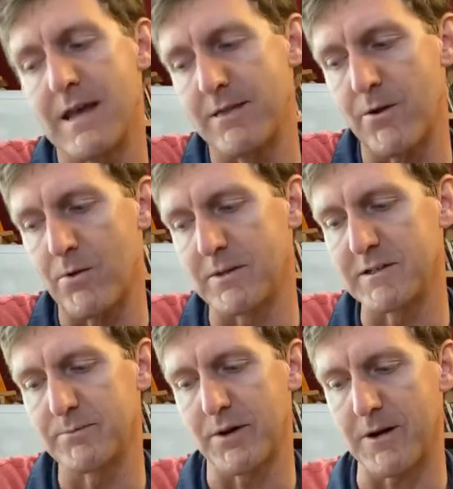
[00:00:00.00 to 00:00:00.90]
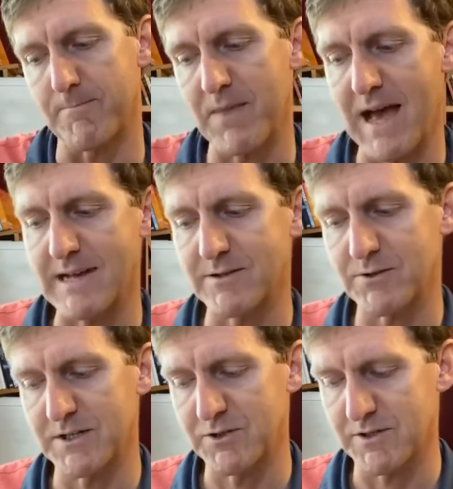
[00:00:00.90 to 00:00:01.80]
and the Holy Spirit as
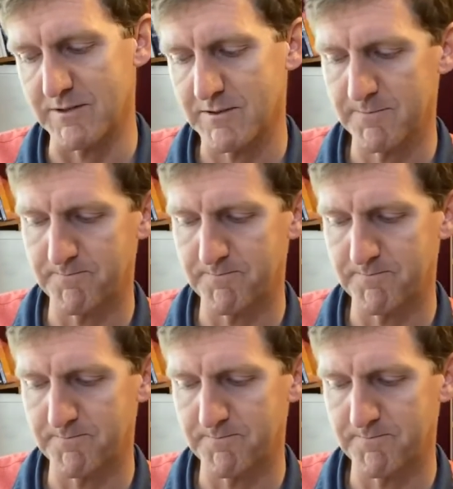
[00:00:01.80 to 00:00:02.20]
Christians.